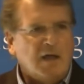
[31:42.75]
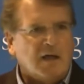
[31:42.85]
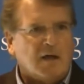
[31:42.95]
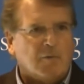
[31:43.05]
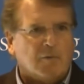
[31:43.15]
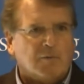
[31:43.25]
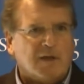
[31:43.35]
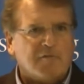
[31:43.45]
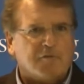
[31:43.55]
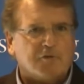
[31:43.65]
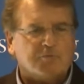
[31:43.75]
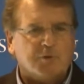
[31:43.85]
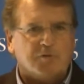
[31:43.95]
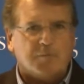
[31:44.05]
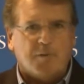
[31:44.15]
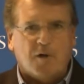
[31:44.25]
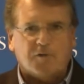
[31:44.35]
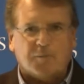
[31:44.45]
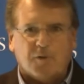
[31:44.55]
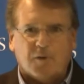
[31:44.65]
When I first moved to
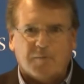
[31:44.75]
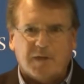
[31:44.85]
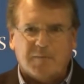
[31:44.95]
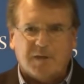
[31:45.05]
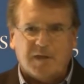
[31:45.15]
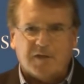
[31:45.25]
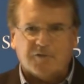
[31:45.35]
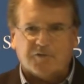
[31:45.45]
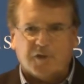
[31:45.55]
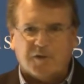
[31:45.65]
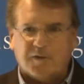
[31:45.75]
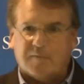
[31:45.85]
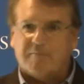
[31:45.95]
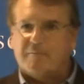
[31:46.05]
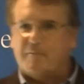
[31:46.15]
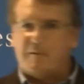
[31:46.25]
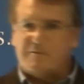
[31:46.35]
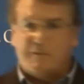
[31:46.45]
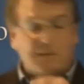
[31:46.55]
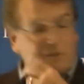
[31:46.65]
Baltimore many, many years ago, I
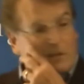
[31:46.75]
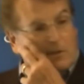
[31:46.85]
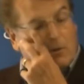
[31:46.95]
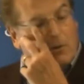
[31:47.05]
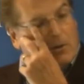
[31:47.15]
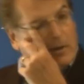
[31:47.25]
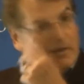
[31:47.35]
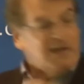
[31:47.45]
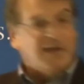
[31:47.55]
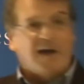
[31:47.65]
was teaching at Loyola.